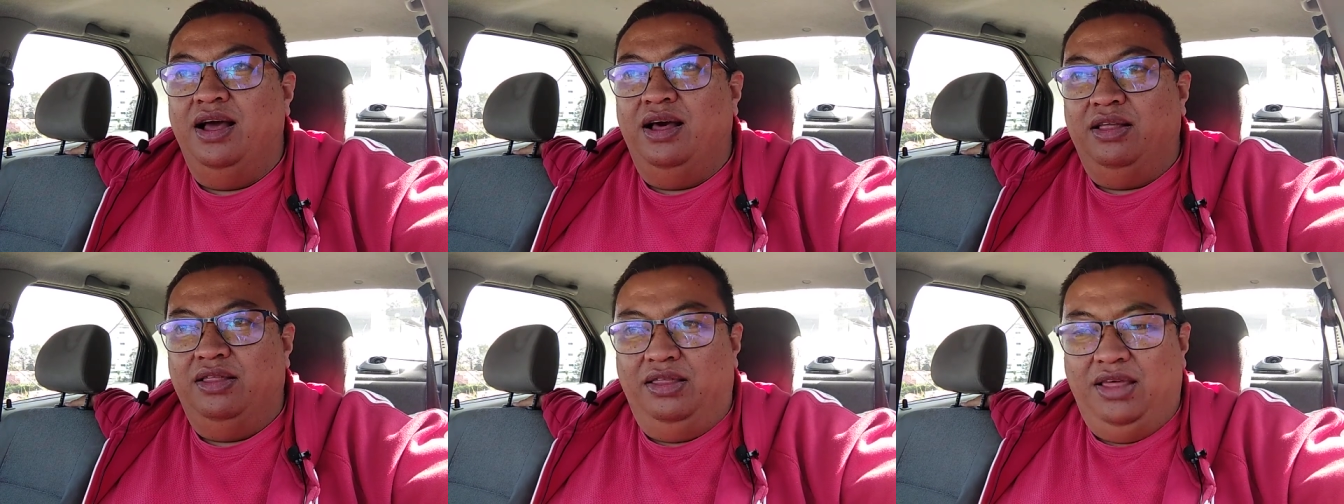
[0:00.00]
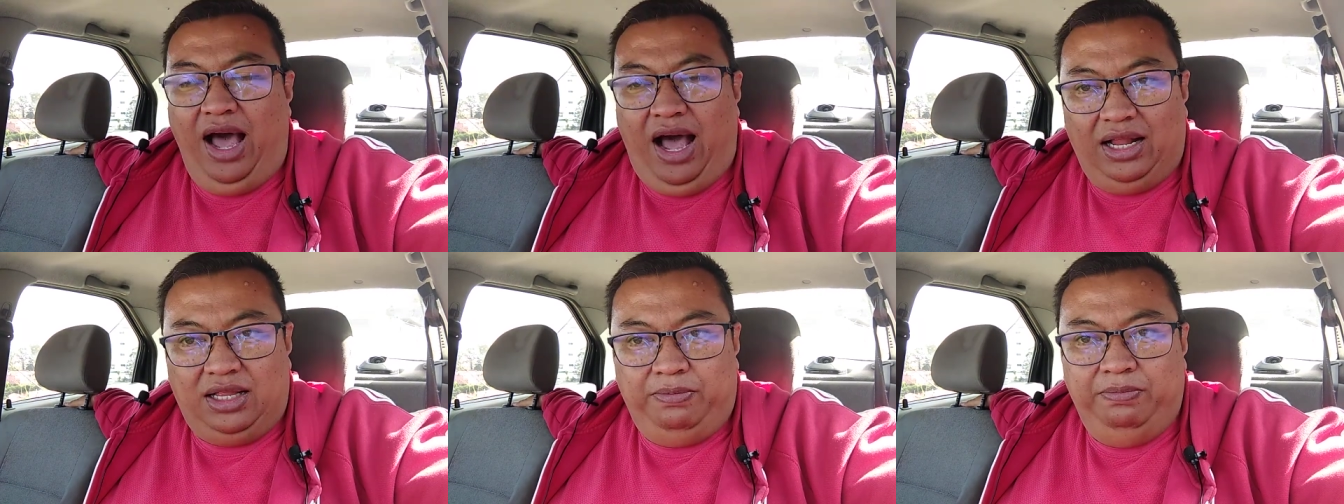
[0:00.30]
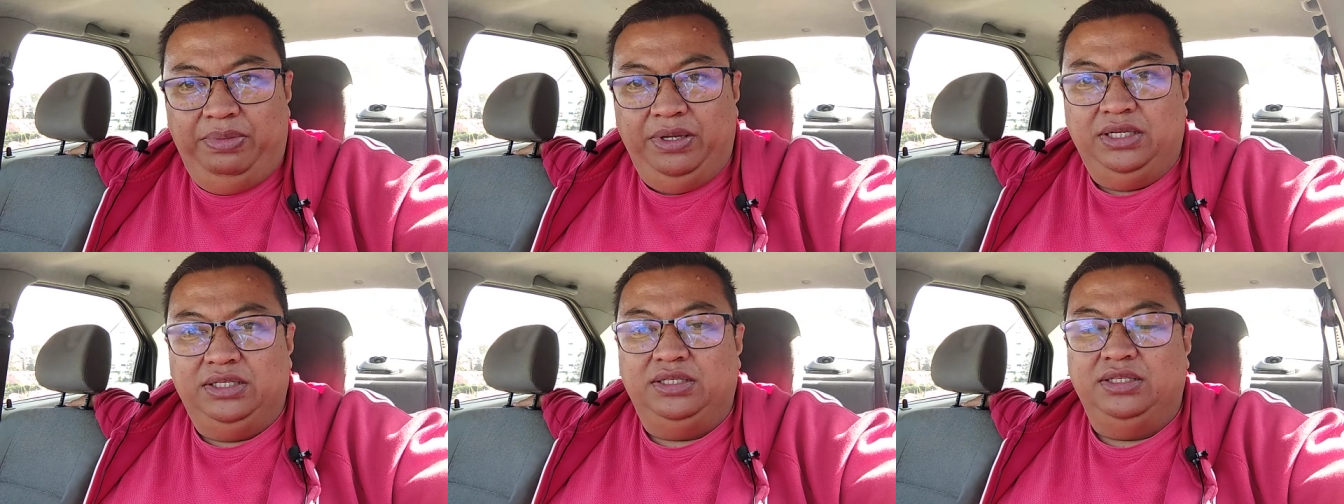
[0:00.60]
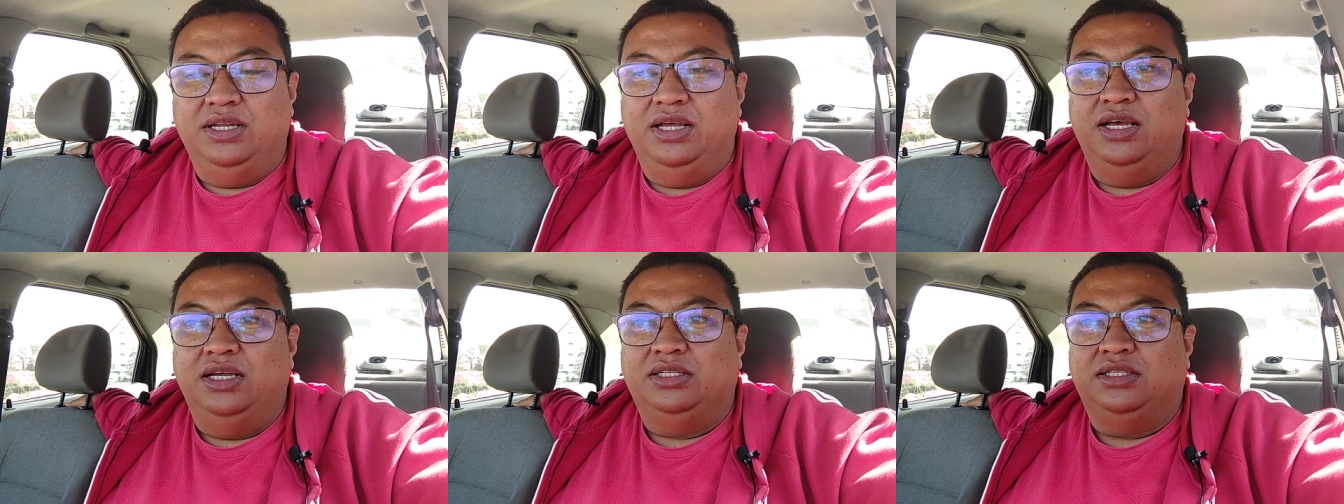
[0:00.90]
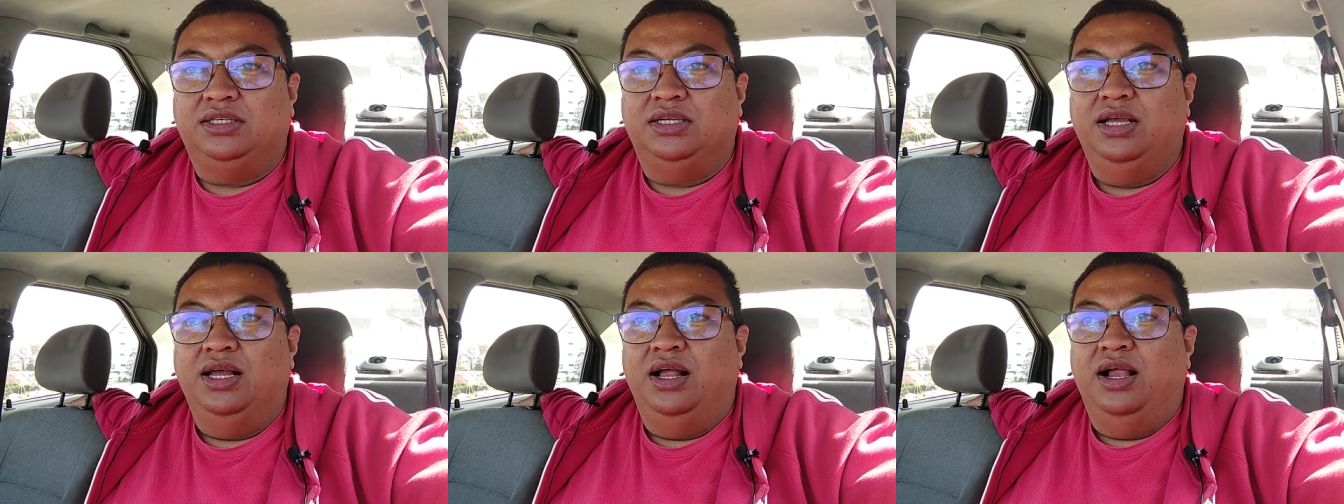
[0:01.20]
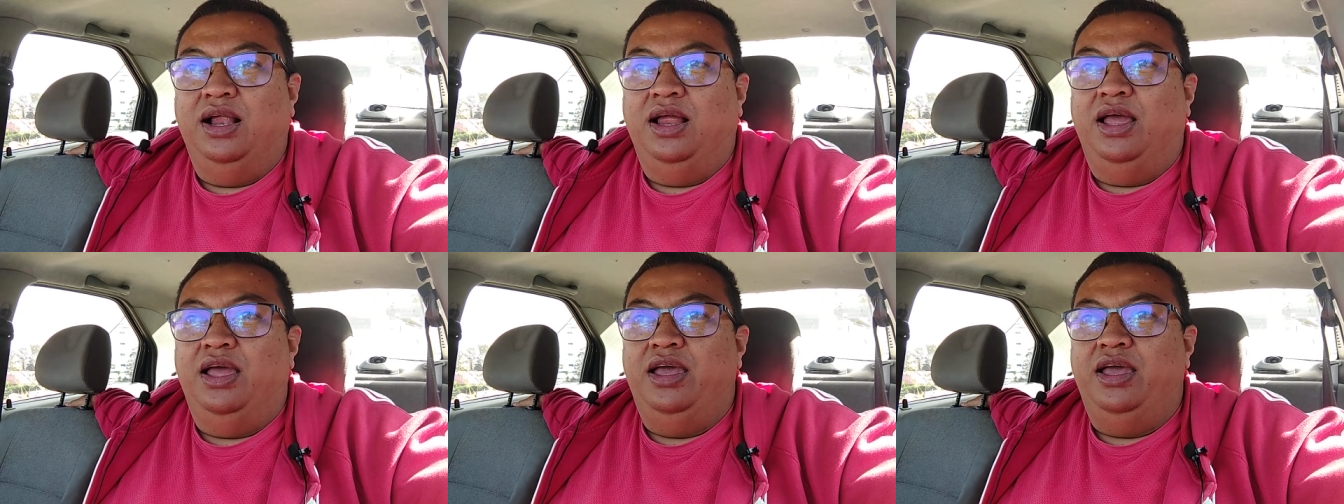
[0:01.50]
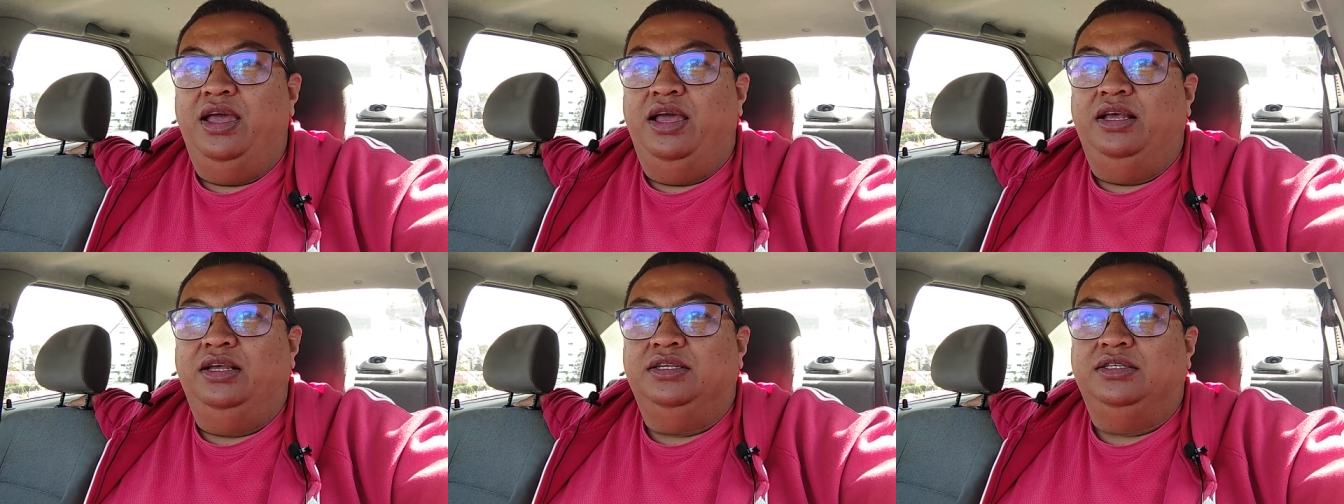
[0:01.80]
that business
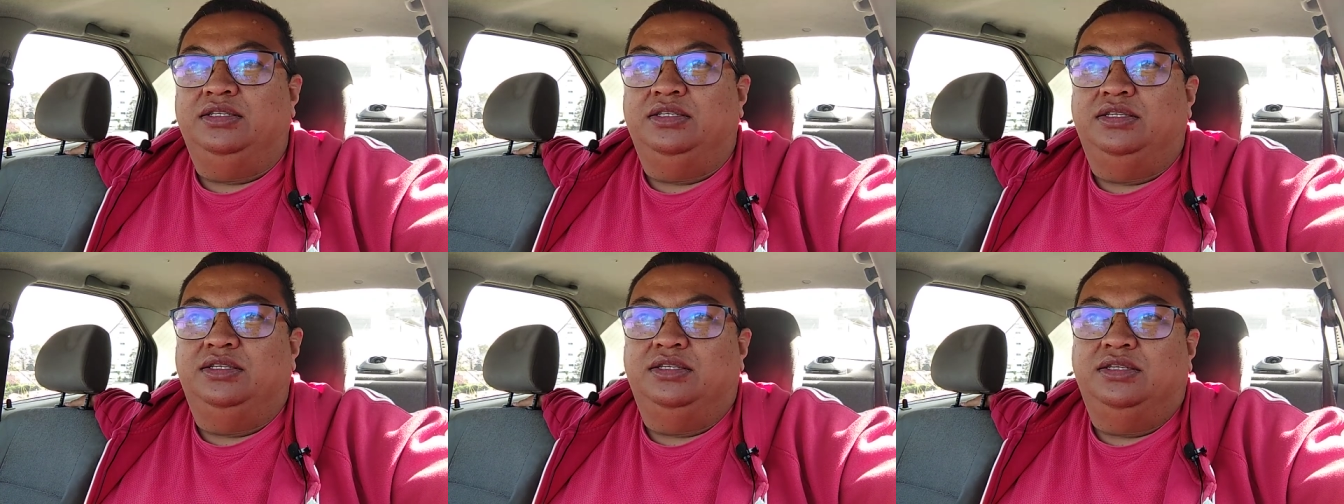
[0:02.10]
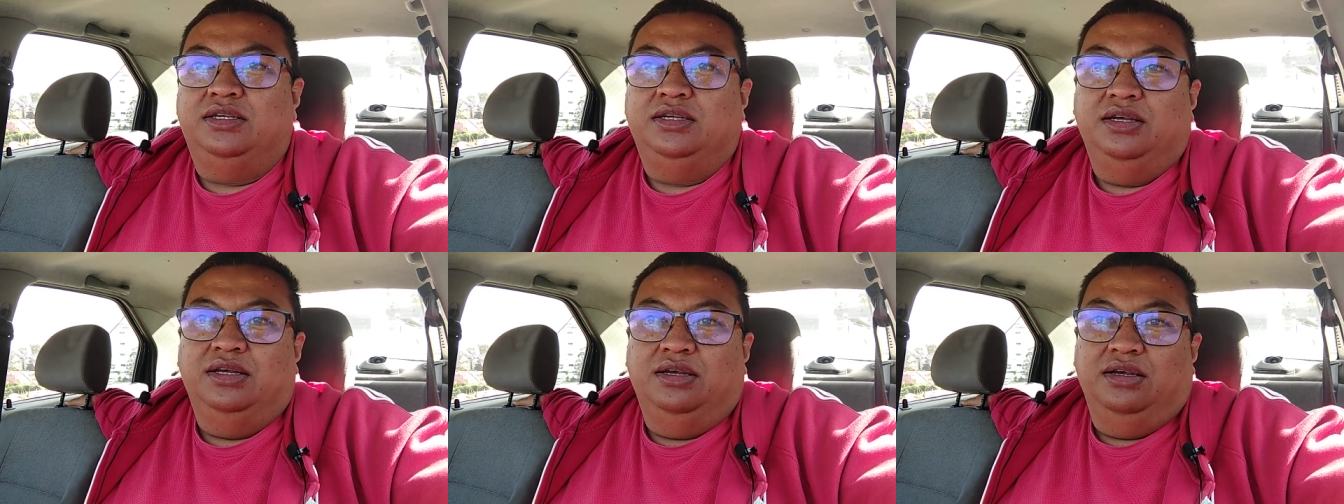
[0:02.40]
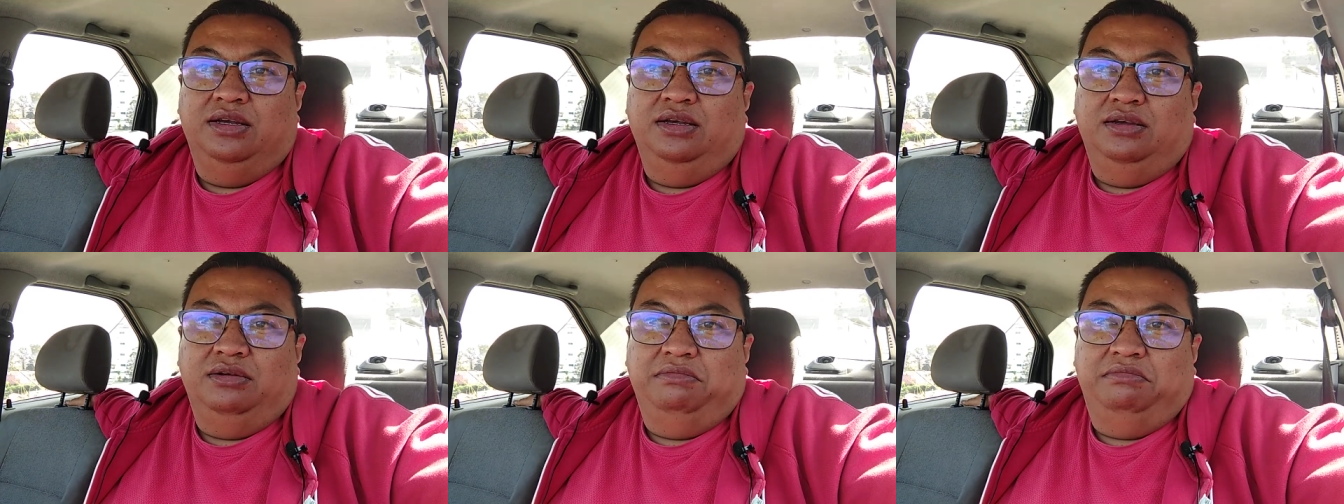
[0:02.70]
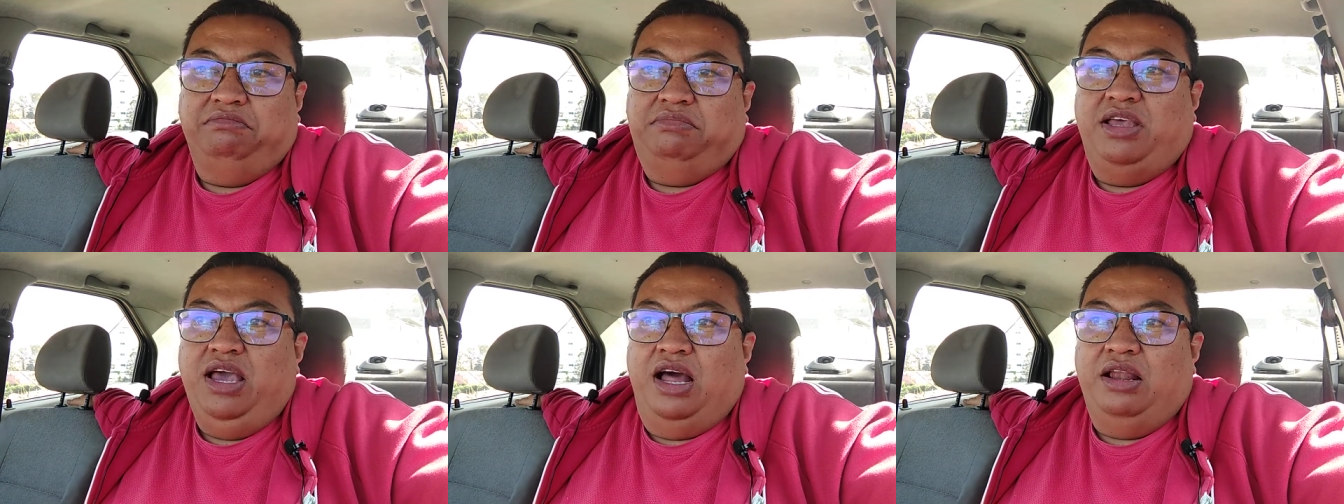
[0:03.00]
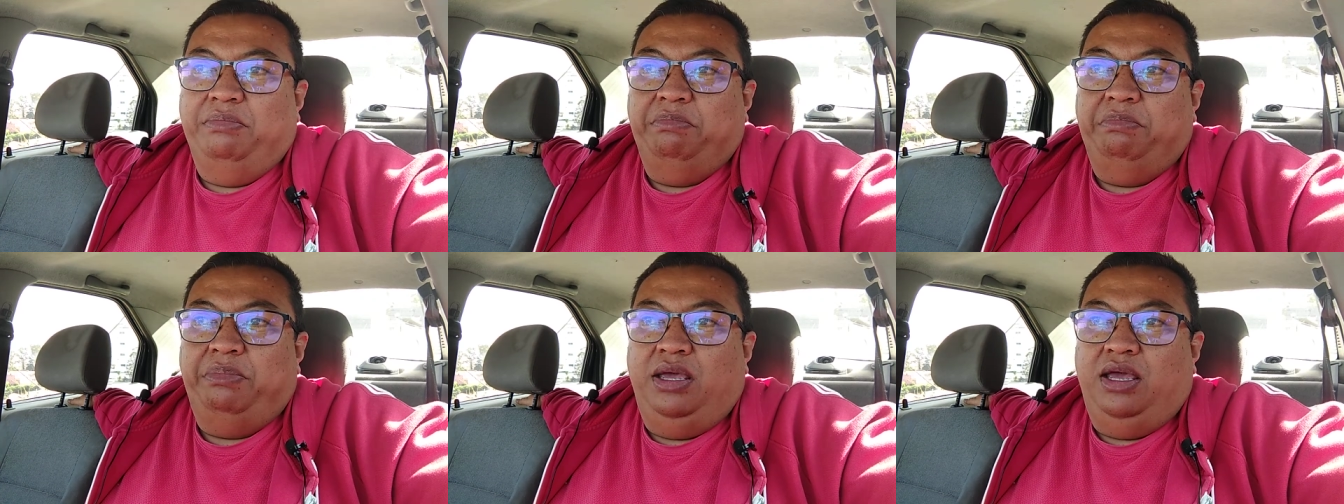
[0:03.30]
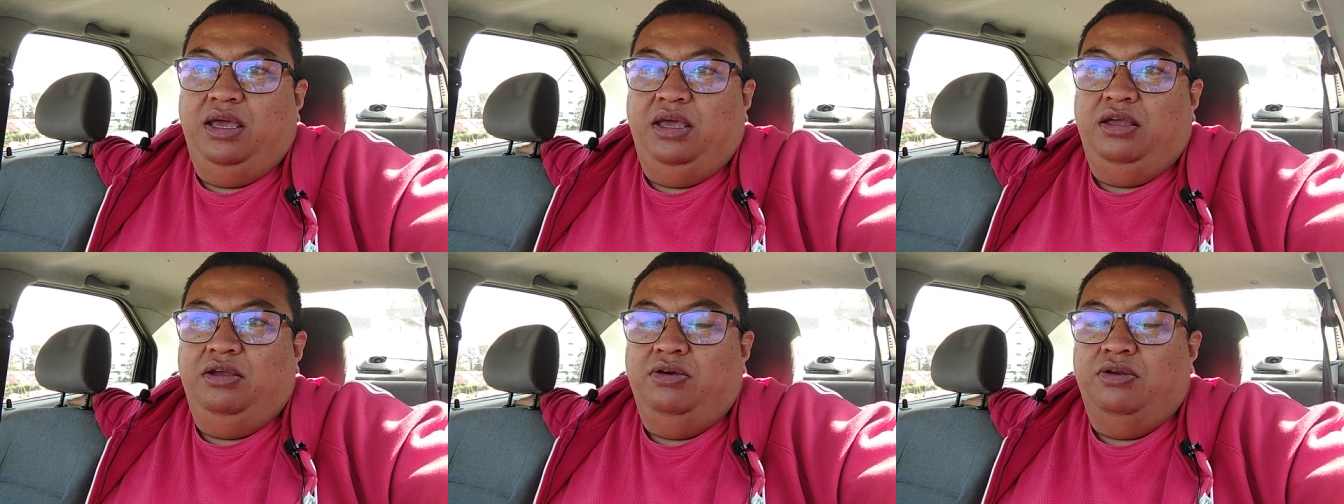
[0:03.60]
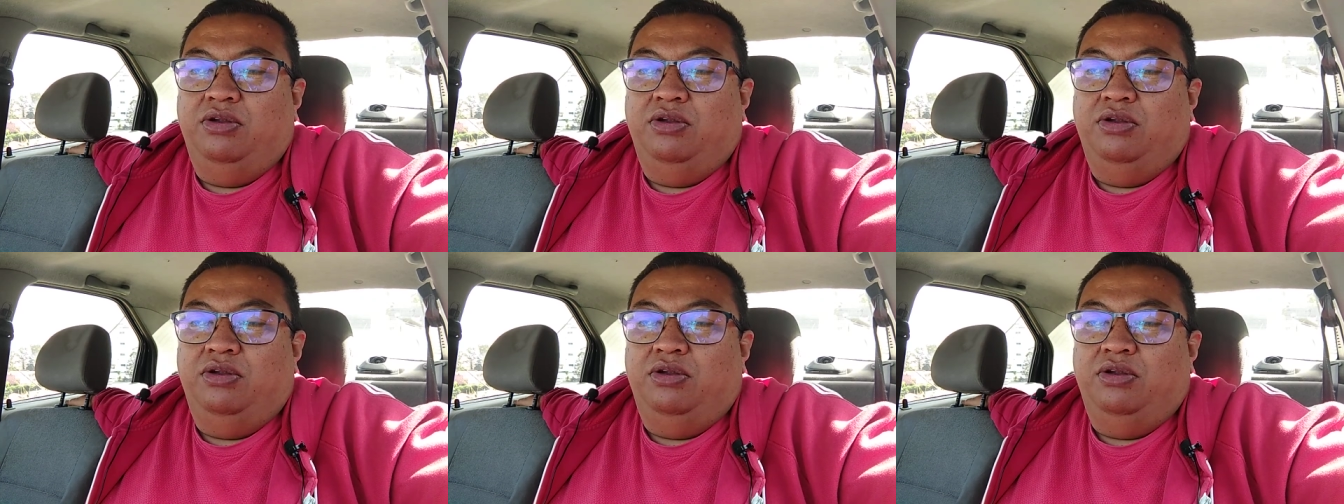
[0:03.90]
is can be